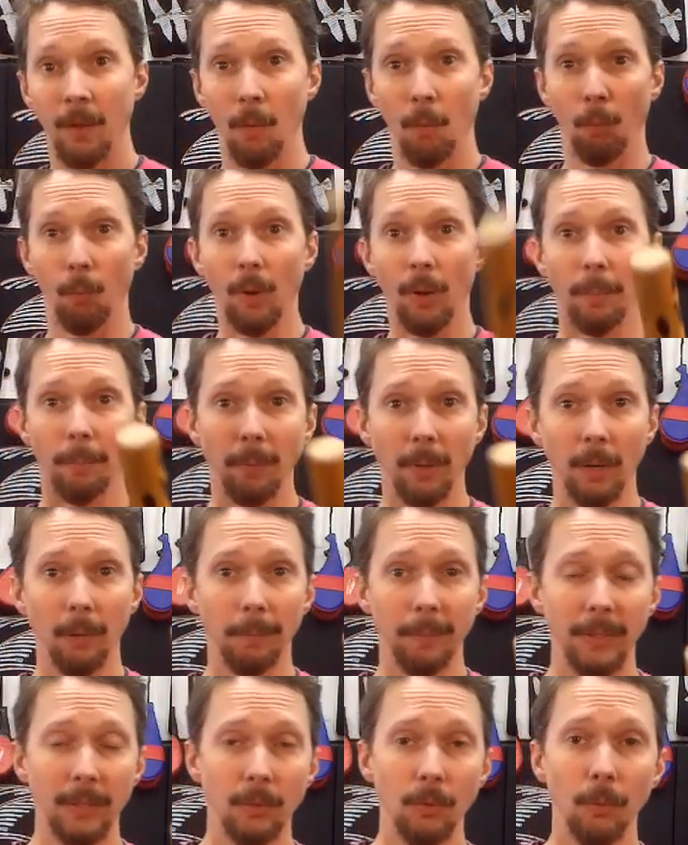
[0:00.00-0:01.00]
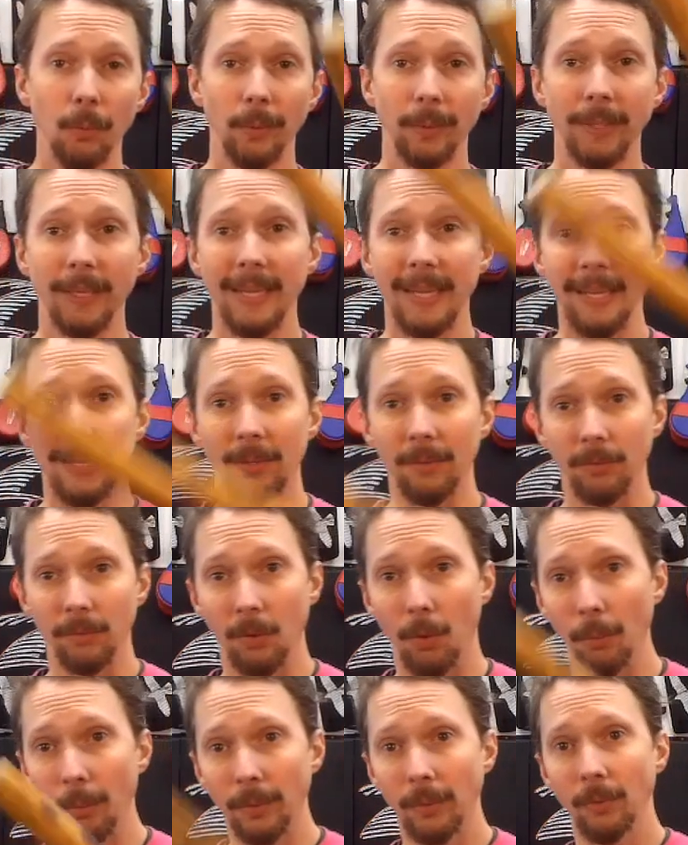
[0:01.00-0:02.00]
What I'm going to be doing is
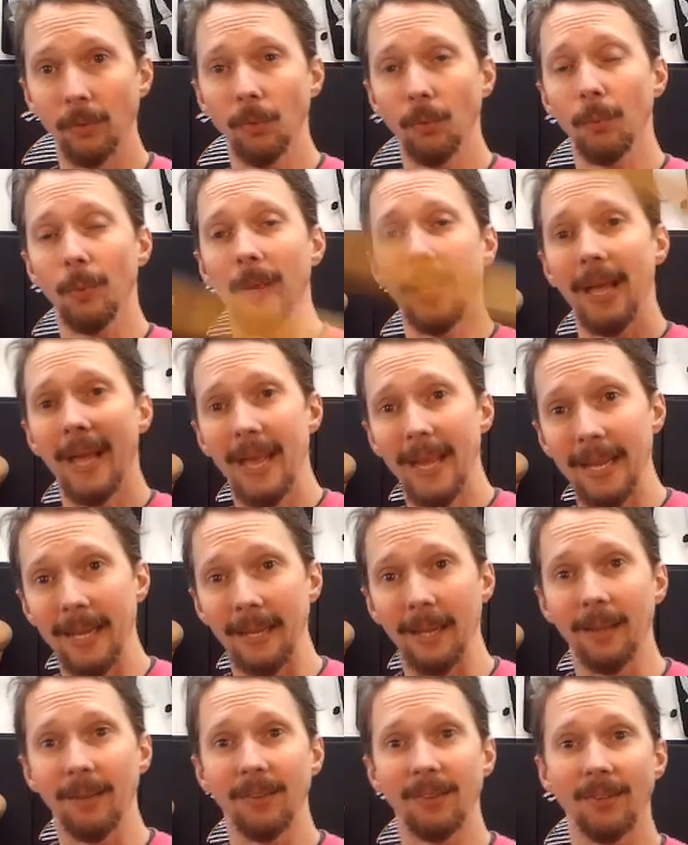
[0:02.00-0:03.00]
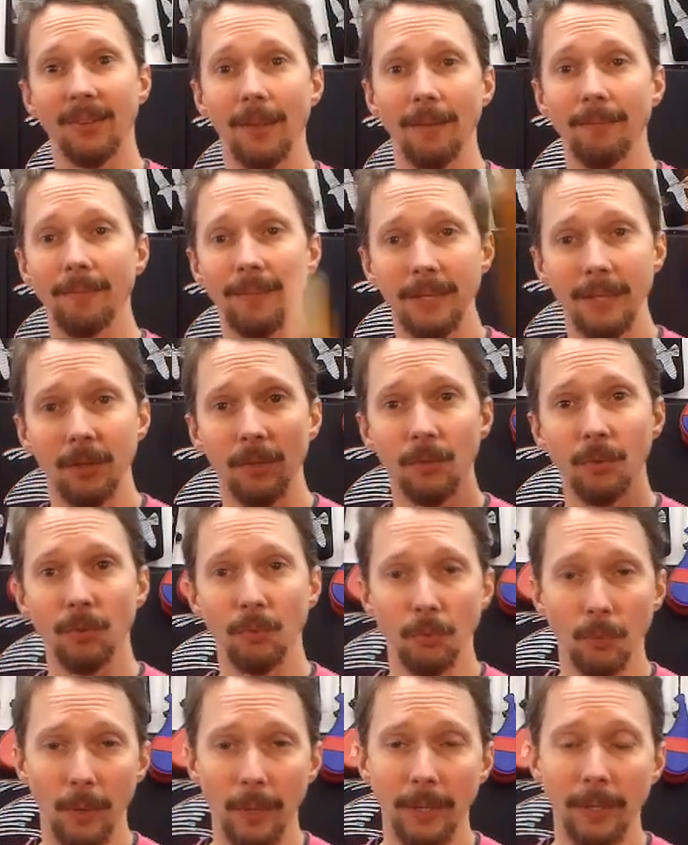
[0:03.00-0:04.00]
going through a
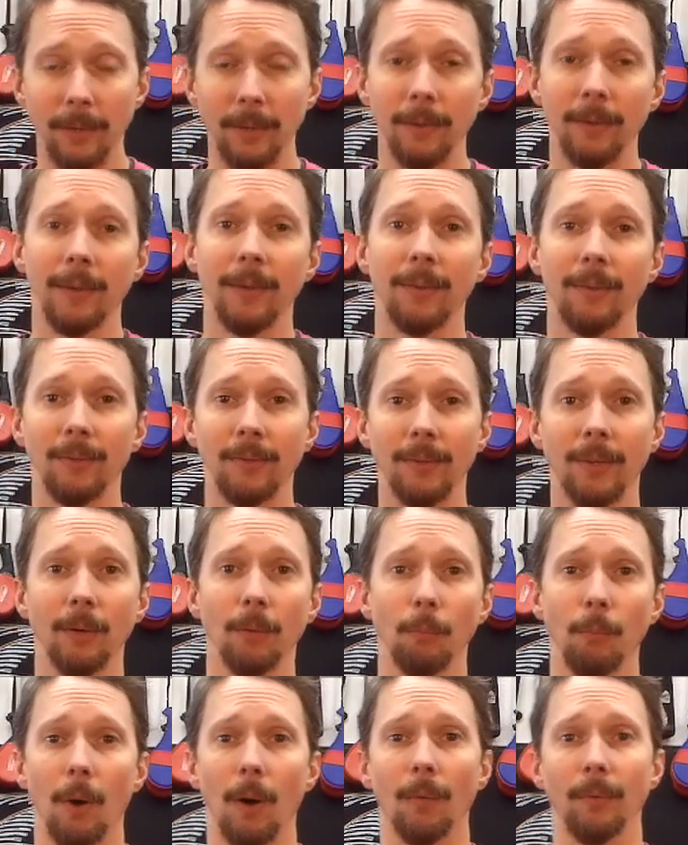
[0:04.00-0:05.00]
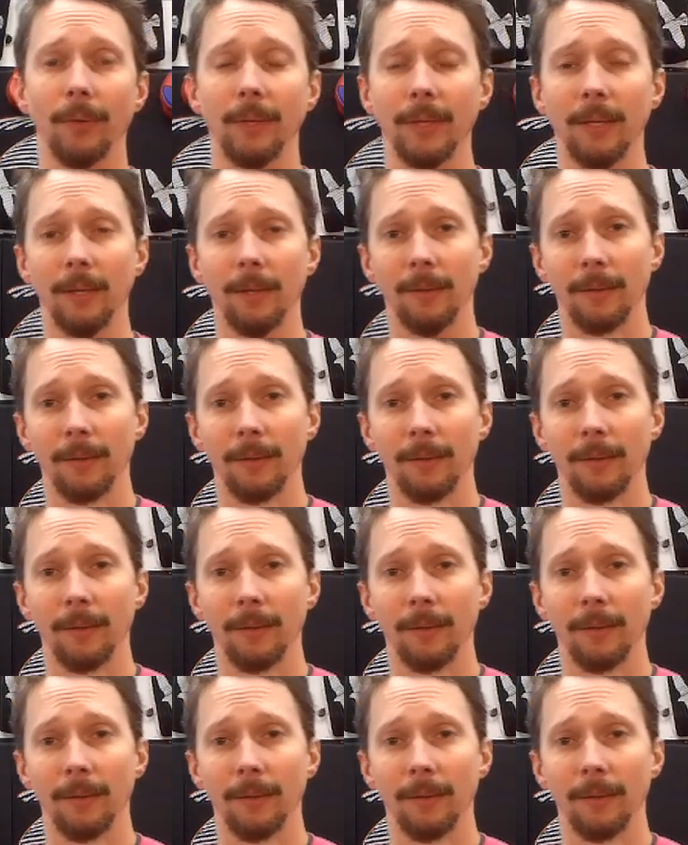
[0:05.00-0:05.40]
70-strike sinawali